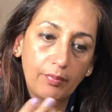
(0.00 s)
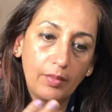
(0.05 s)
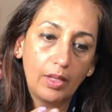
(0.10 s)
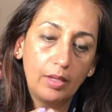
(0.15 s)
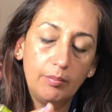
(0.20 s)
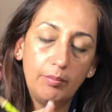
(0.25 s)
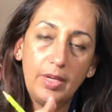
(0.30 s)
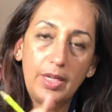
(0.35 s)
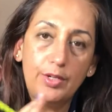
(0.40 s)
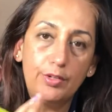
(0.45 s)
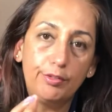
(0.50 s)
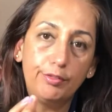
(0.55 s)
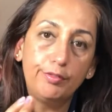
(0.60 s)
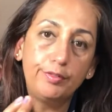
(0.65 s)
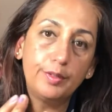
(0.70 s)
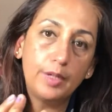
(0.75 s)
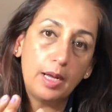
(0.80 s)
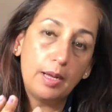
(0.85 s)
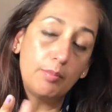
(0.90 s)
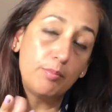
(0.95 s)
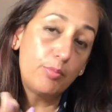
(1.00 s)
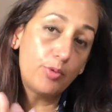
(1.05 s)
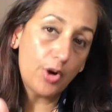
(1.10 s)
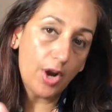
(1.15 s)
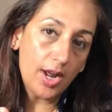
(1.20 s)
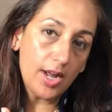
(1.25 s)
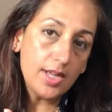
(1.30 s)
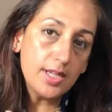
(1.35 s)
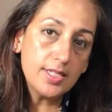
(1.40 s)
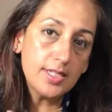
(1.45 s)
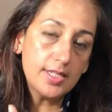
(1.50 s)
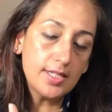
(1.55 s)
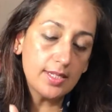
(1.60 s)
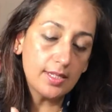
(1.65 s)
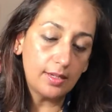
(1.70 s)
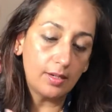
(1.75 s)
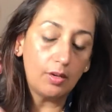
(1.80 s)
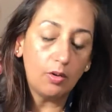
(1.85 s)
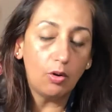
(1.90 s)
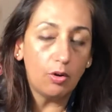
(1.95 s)
made of brass
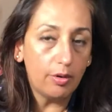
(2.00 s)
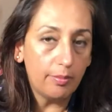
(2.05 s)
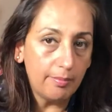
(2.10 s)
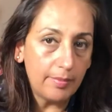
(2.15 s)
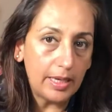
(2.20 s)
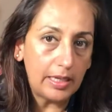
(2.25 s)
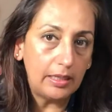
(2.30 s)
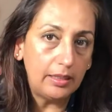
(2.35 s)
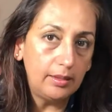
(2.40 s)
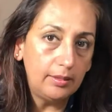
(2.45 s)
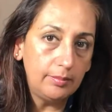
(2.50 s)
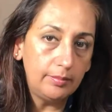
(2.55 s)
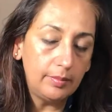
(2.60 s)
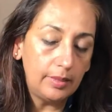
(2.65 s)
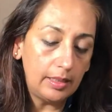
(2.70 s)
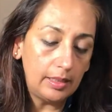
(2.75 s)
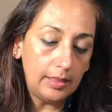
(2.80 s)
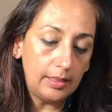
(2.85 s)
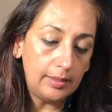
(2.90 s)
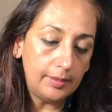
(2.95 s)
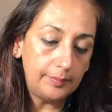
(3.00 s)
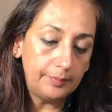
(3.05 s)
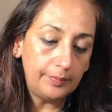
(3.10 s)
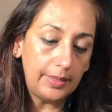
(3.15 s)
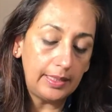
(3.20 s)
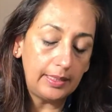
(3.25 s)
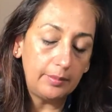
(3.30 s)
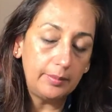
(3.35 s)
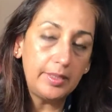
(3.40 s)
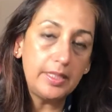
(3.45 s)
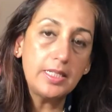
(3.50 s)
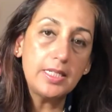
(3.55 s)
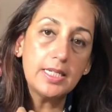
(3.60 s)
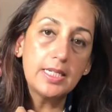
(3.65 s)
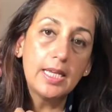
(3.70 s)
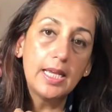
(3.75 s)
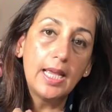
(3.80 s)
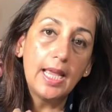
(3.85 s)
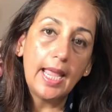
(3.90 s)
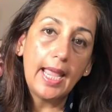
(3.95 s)
or a metal element,
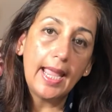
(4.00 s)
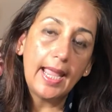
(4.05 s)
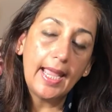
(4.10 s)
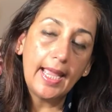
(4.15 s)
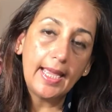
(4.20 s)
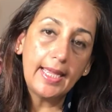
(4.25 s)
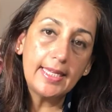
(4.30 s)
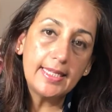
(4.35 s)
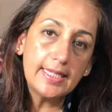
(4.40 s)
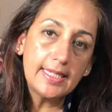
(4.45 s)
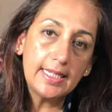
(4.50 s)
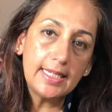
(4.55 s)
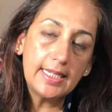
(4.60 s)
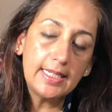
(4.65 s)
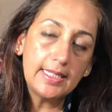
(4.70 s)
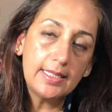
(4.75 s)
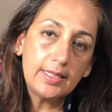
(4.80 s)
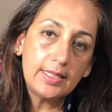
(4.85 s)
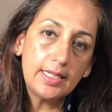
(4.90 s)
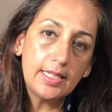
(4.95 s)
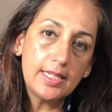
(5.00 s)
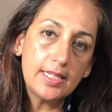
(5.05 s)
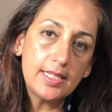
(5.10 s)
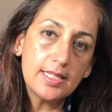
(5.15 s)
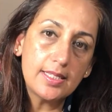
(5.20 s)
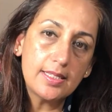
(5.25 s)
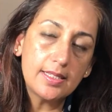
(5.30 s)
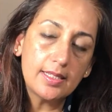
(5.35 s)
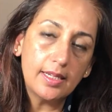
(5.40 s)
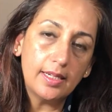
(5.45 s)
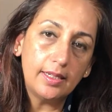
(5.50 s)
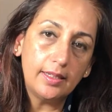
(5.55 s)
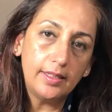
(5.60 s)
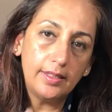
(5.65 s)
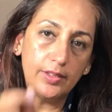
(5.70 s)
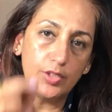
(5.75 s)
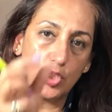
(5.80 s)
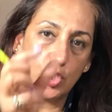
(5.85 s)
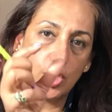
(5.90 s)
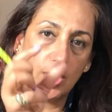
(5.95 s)
and it is in
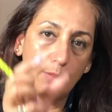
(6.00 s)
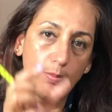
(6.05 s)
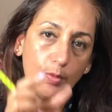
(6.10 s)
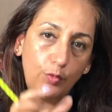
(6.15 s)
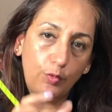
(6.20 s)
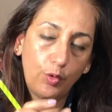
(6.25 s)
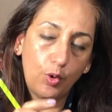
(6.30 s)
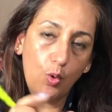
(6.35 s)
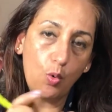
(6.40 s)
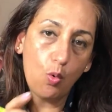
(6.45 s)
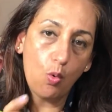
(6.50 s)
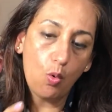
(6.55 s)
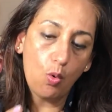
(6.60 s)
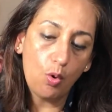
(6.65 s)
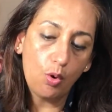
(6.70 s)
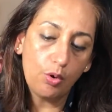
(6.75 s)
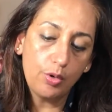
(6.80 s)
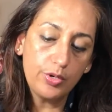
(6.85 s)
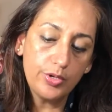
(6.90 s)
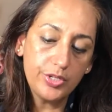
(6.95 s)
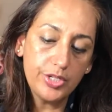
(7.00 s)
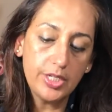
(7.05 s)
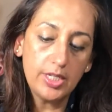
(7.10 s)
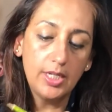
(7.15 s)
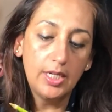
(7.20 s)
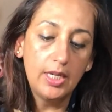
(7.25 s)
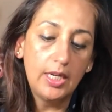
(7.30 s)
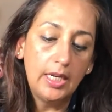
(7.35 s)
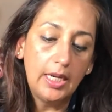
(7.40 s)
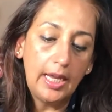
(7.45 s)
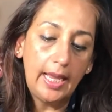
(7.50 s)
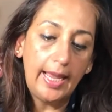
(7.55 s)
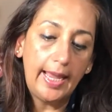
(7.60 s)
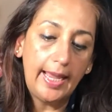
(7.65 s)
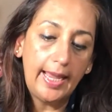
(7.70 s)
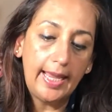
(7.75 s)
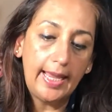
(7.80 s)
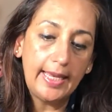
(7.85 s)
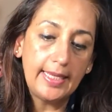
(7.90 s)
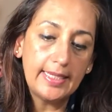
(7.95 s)
the shape of a gourd,
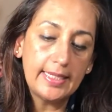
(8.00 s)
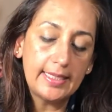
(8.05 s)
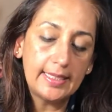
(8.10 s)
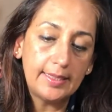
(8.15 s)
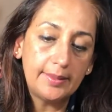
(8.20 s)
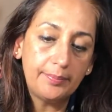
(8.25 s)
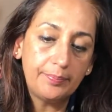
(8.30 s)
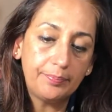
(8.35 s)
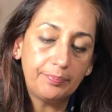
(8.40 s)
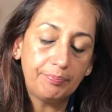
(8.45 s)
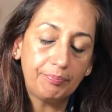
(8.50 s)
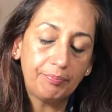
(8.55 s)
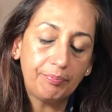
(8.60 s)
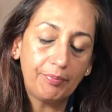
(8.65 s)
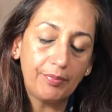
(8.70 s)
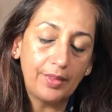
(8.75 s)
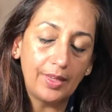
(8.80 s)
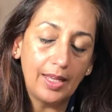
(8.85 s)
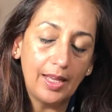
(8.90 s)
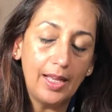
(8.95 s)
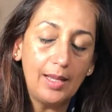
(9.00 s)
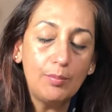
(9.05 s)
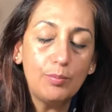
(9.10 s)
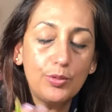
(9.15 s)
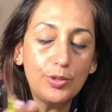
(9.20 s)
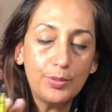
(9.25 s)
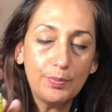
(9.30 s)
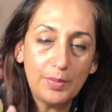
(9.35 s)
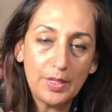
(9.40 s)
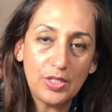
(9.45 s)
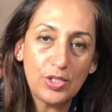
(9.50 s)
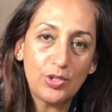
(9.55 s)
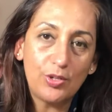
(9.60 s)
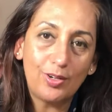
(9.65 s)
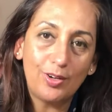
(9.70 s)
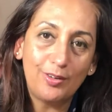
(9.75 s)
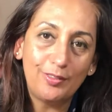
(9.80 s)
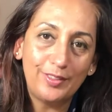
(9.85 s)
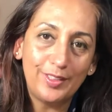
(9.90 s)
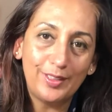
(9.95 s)
and I'll put a picture
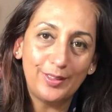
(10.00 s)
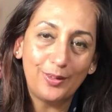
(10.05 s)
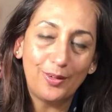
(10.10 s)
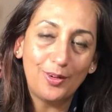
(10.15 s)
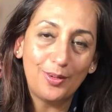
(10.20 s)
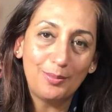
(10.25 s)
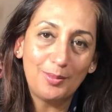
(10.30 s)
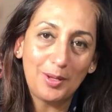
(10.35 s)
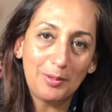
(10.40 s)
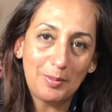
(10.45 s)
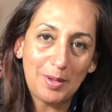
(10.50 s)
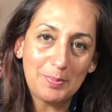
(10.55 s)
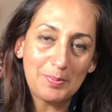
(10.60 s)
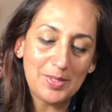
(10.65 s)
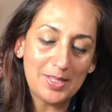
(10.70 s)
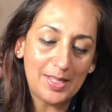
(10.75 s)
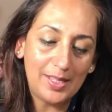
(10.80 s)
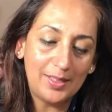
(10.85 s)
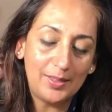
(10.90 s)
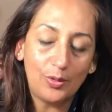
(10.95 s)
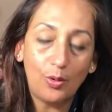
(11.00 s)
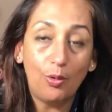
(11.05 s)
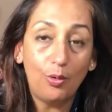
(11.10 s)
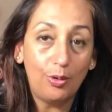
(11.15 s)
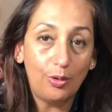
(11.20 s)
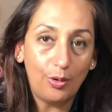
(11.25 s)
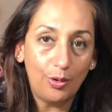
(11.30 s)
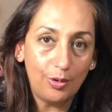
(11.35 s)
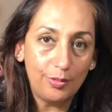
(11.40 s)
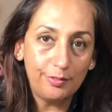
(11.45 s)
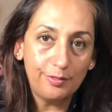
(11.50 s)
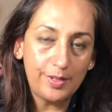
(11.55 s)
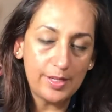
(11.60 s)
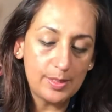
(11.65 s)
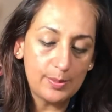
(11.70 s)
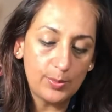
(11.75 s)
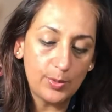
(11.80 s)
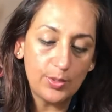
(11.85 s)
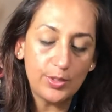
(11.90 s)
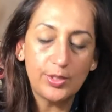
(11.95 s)
of it on my website or on
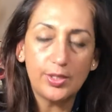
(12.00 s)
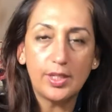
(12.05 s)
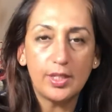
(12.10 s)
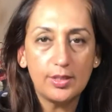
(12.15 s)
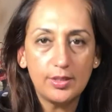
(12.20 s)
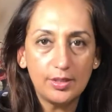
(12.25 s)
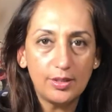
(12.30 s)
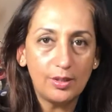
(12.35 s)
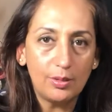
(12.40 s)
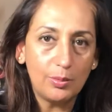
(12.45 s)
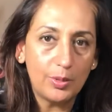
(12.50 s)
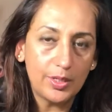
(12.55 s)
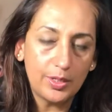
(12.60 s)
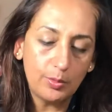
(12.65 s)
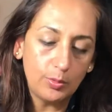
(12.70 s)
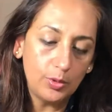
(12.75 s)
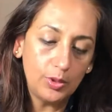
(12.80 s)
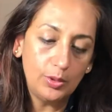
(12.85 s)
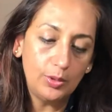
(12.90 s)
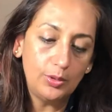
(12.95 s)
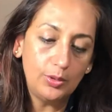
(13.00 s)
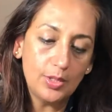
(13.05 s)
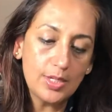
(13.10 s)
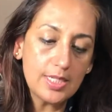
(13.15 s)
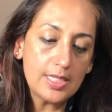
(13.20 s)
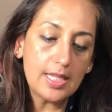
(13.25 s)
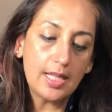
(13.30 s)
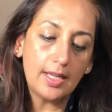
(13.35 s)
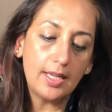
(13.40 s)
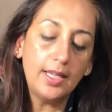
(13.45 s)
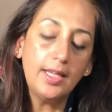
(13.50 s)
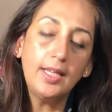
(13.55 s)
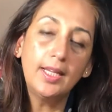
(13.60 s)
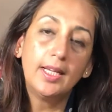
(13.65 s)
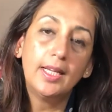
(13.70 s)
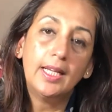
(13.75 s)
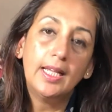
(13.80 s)
Facebook so that you know what a wooloo looks like,